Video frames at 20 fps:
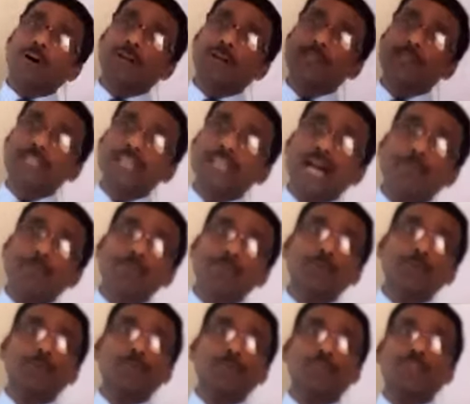
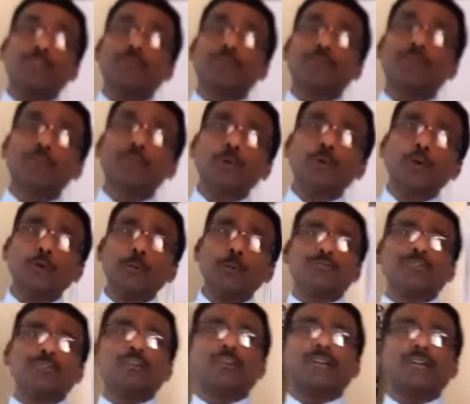shampoos, your
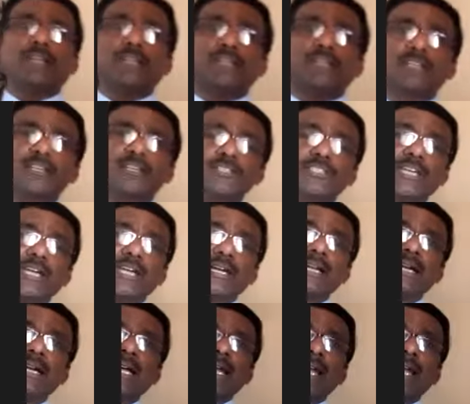soaps, your detergent,